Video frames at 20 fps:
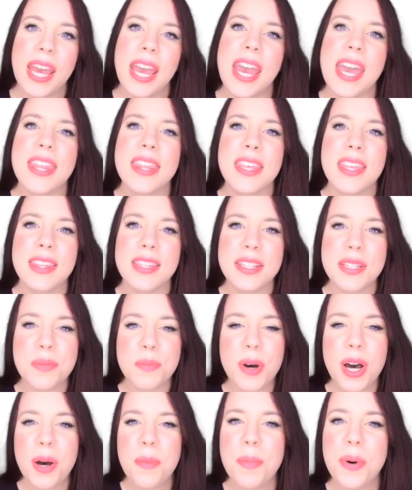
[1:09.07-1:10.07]
and then the
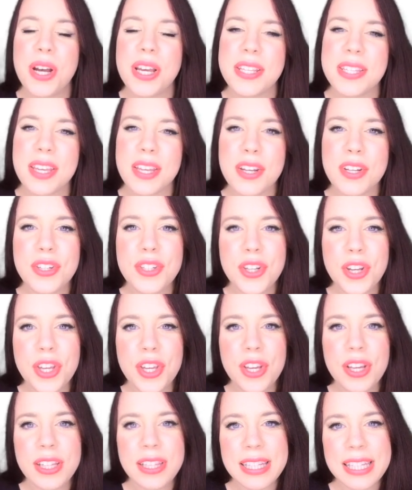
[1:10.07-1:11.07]
SmartBot is going to show
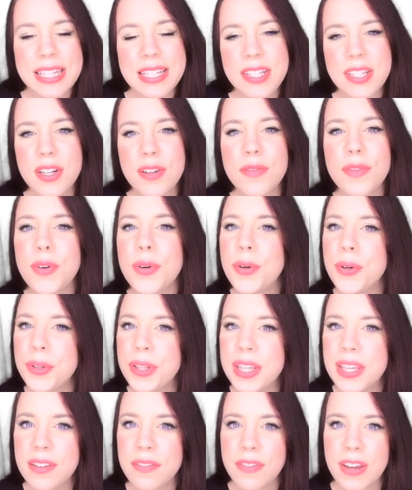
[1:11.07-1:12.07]
you a list of all
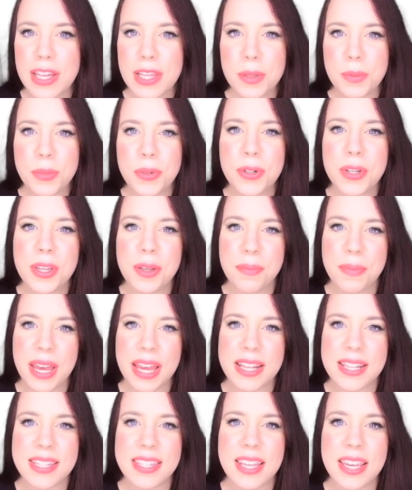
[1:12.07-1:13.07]
the available
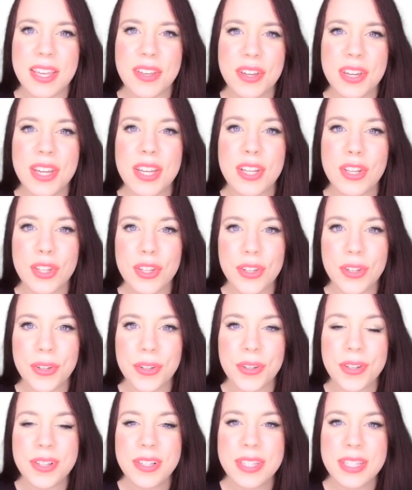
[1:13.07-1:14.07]
commands that you can
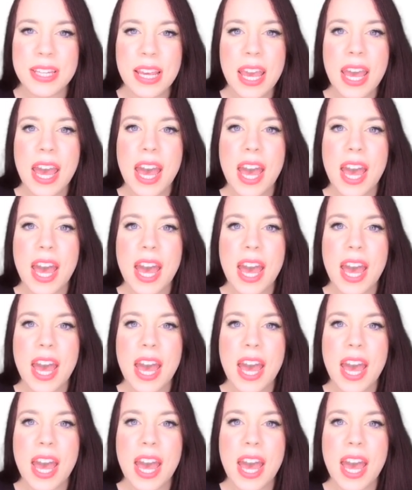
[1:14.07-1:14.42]
use.